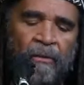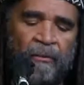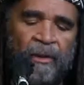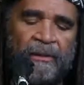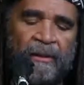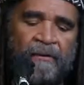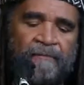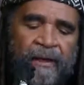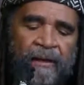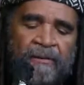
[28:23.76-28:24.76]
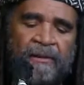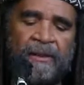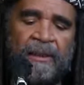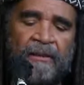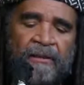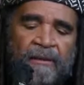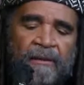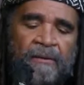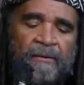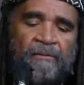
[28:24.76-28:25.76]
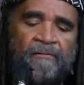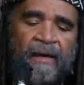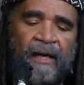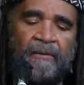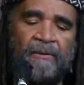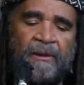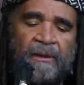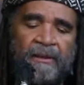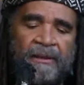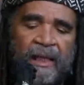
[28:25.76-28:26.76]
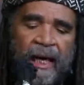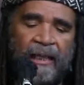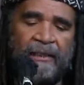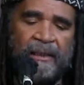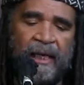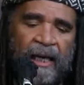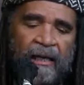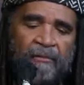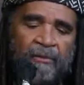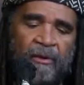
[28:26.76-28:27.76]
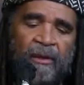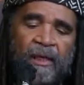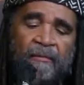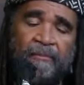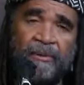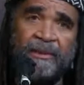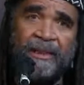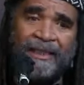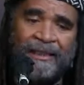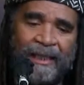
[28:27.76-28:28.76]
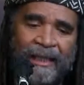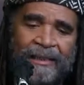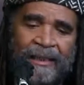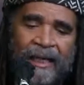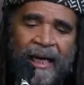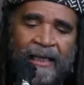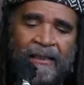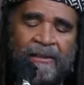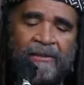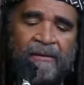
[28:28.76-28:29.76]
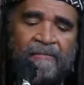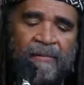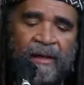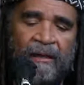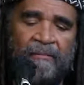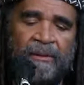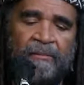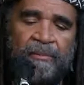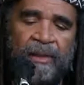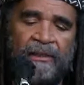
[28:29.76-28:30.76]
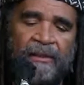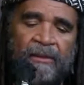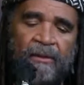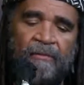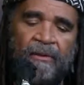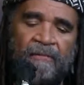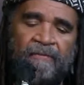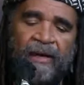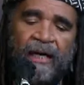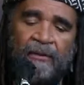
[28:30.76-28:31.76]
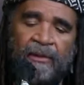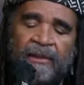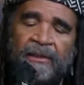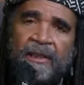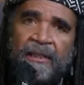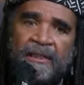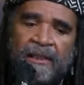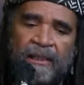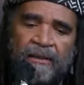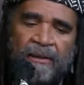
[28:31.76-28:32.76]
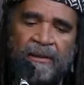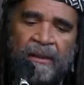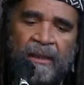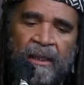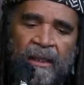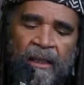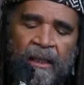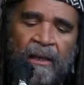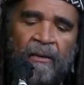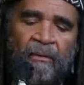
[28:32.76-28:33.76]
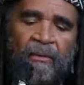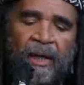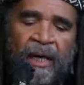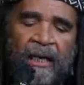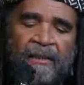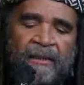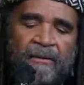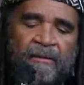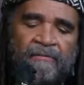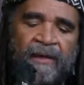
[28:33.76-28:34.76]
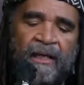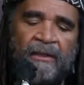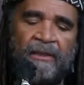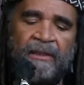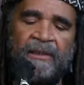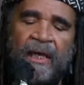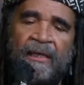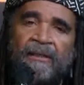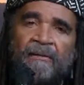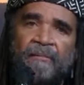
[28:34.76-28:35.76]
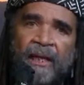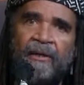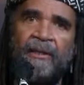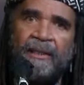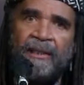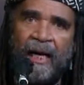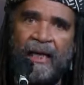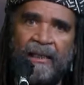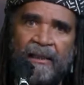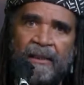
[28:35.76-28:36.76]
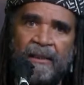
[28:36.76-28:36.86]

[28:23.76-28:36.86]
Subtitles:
Research found seniors who followed the DASH diet were 11% less likely to develop depression over the following 6 years, whereas those following the standard American diet